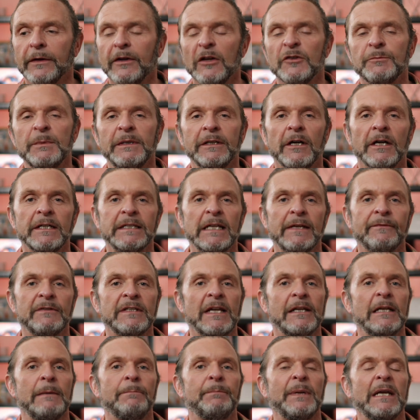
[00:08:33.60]
gives me an idea if there's
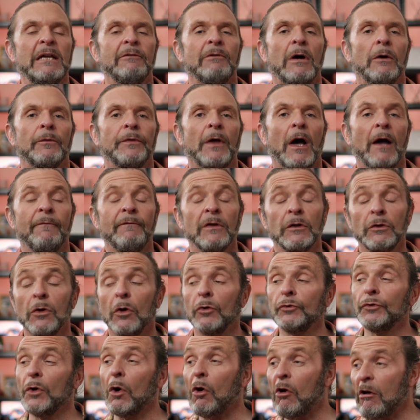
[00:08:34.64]
any B-roll that I've
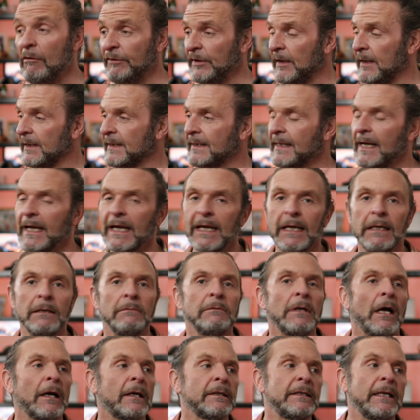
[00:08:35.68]
forgotten, or if I say,
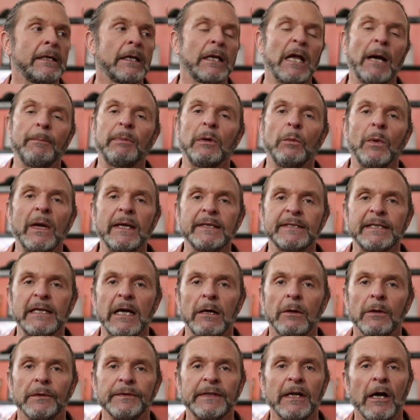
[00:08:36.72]
like I did a couple of weeks
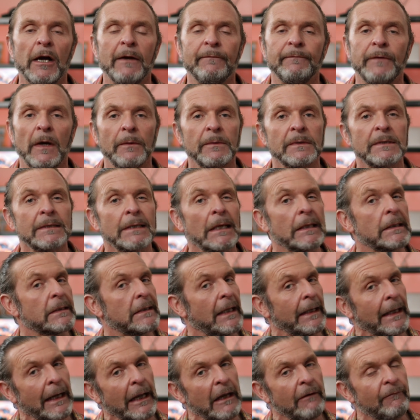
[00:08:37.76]
ago on the iPhone
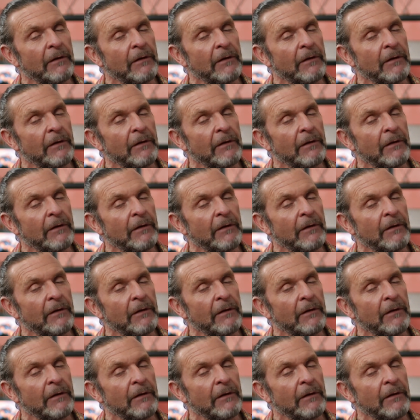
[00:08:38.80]
16e